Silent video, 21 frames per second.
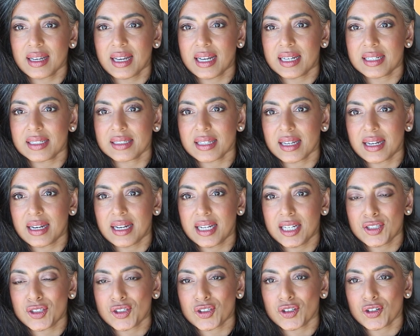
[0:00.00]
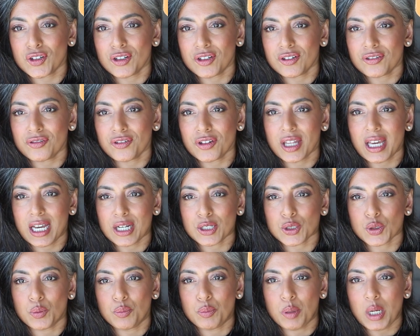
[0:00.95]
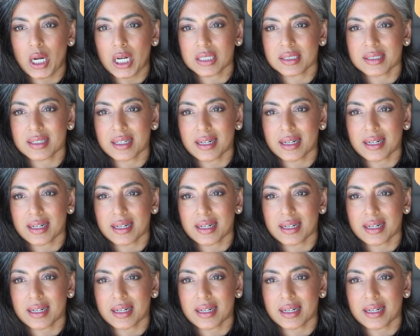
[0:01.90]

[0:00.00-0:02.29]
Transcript: has an insert for the actual box